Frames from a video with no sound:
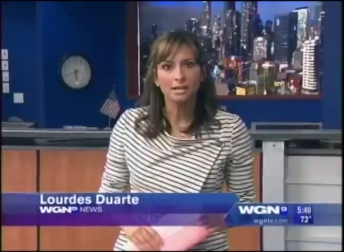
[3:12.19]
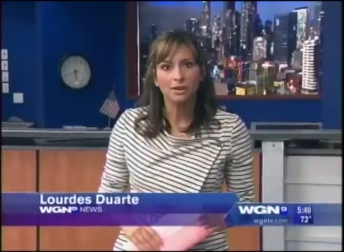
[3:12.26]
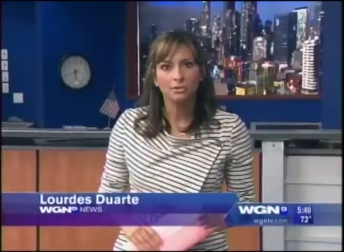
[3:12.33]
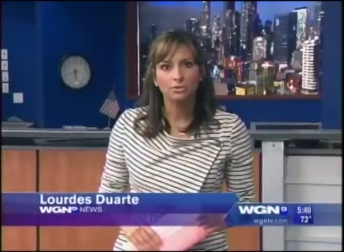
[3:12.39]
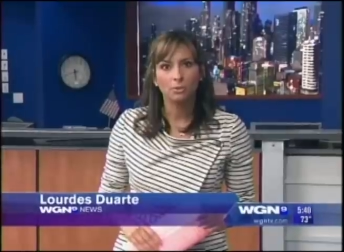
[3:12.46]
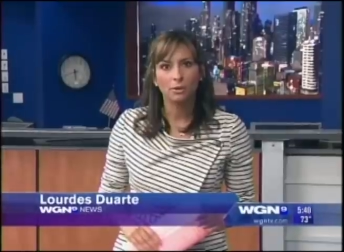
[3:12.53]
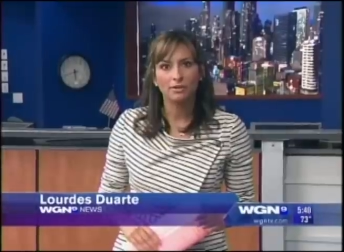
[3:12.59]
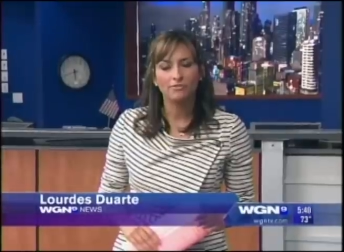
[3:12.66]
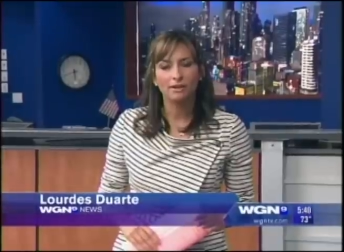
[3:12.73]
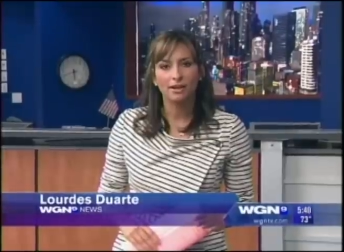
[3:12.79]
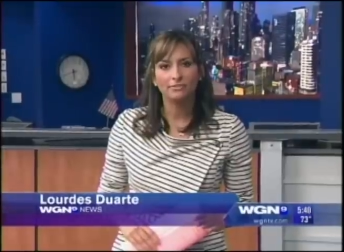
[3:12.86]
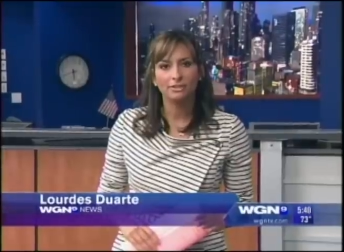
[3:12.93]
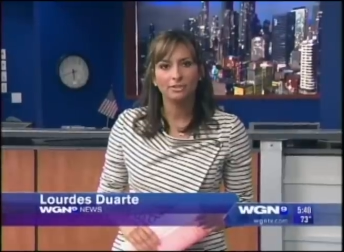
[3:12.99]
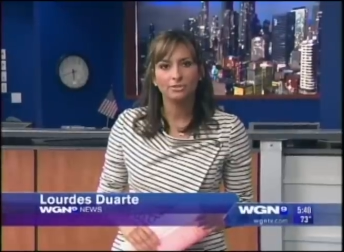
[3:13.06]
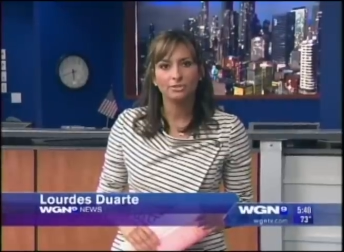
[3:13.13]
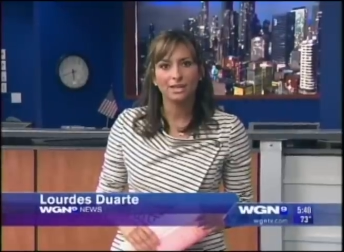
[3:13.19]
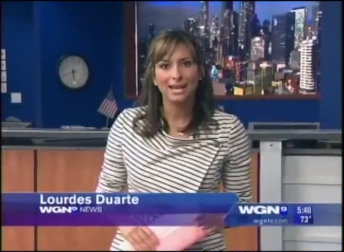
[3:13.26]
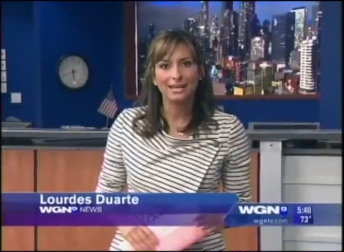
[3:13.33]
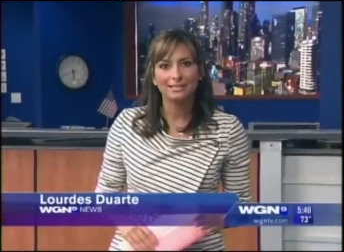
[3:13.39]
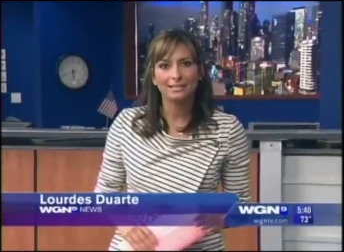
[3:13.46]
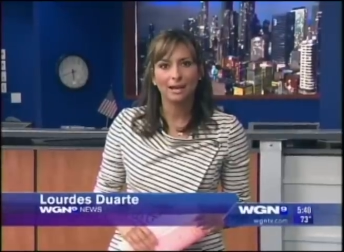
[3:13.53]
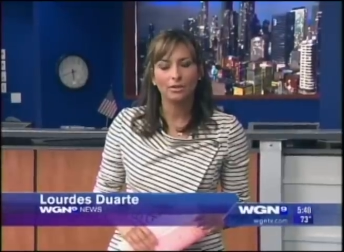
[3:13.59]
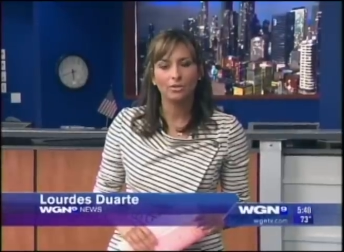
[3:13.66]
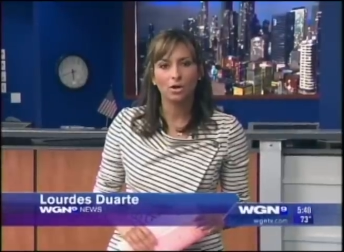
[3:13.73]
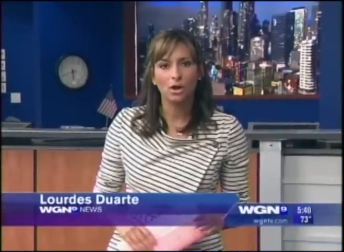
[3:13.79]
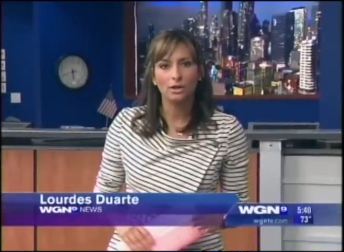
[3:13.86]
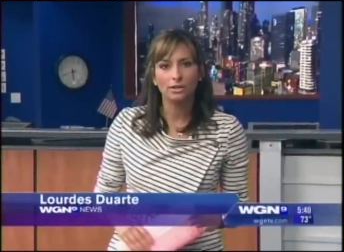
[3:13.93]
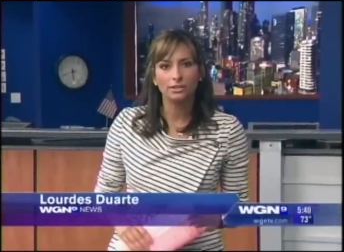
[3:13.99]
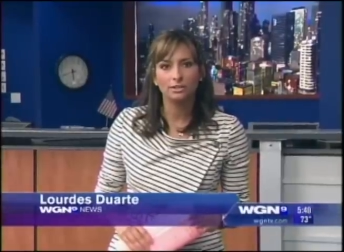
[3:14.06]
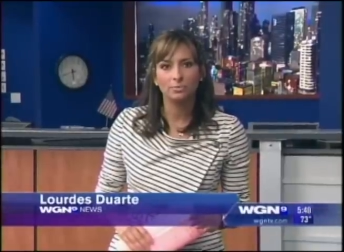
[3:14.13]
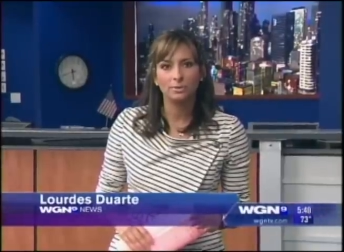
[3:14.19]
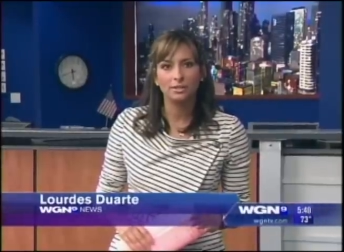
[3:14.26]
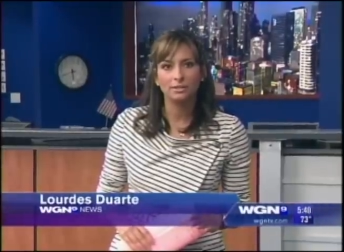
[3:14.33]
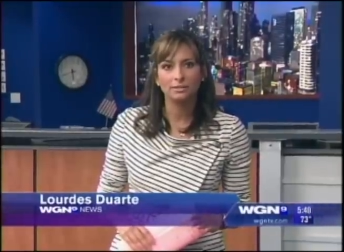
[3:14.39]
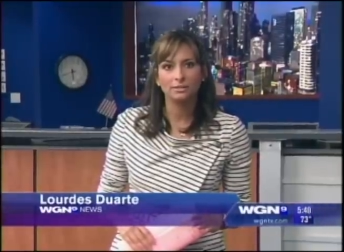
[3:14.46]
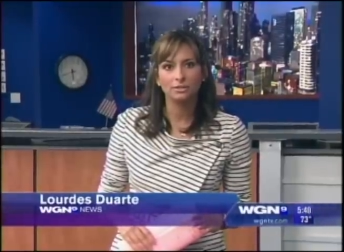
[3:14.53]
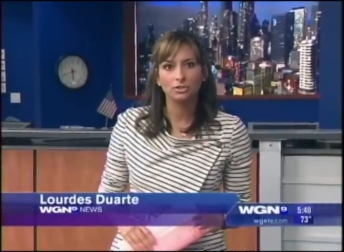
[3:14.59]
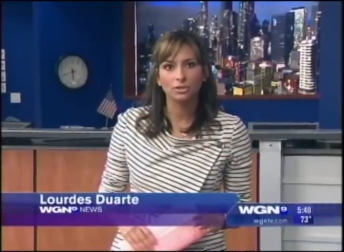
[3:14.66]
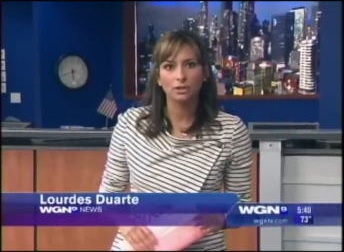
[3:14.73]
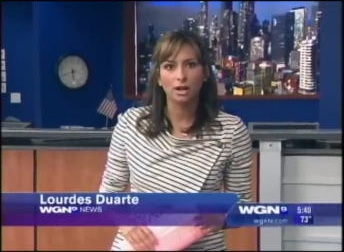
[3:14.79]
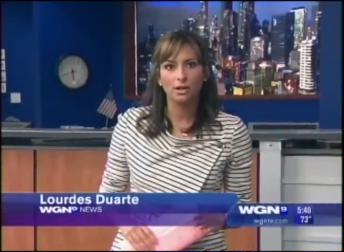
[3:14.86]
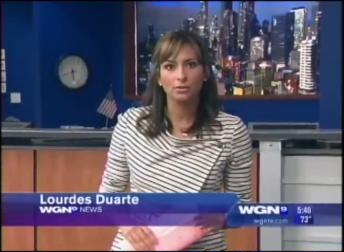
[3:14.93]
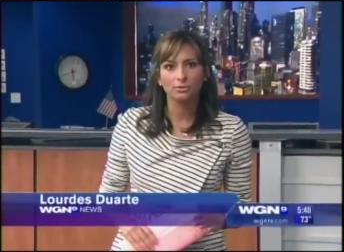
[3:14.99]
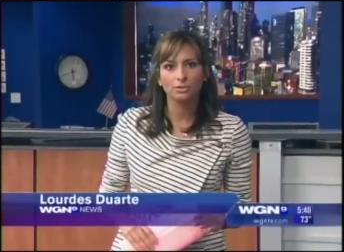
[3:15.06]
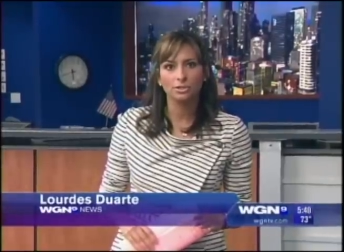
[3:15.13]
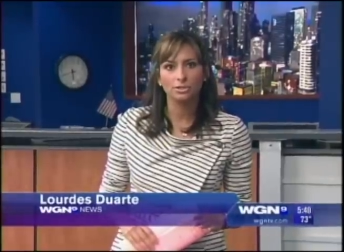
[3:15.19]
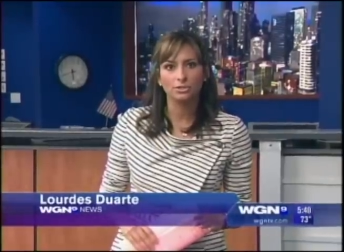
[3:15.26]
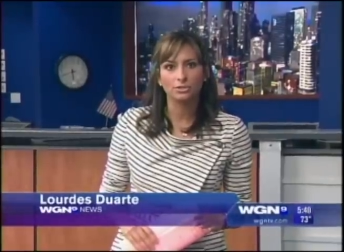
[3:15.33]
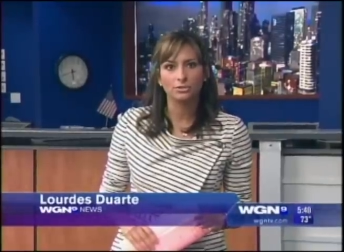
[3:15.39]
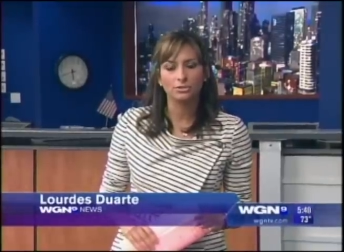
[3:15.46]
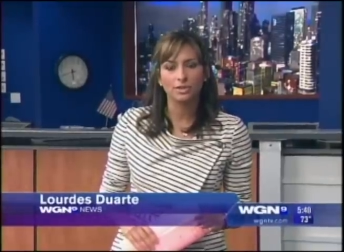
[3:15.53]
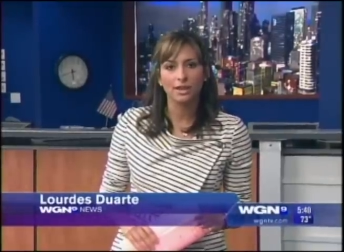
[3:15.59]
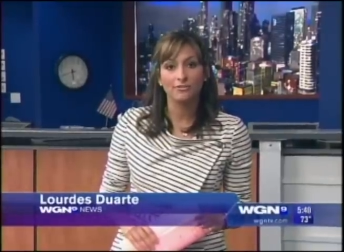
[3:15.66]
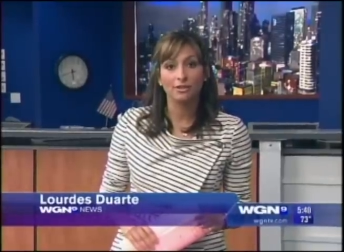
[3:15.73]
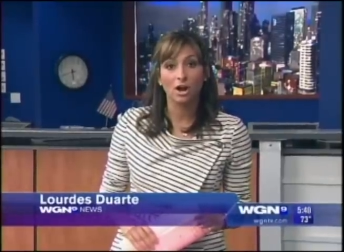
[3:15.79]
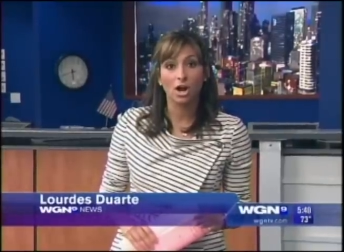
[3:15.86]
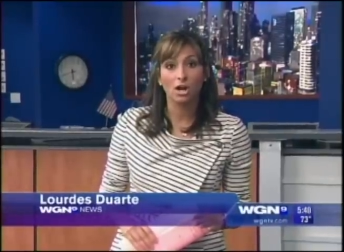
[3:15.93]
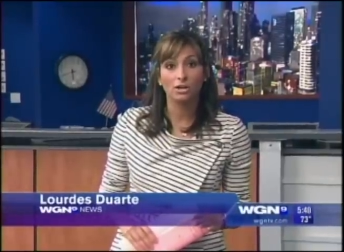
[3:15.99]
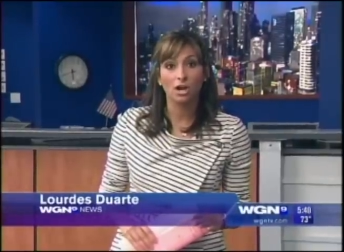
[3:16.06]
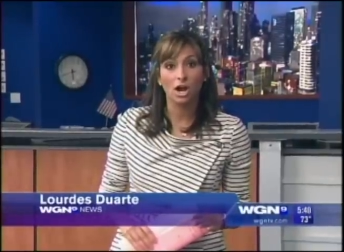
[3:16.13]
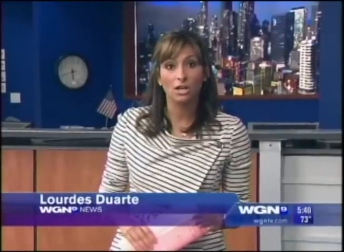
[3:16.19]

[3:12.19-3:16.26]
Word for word: 25 years, that is how long it's been since Chicago teachers have gone on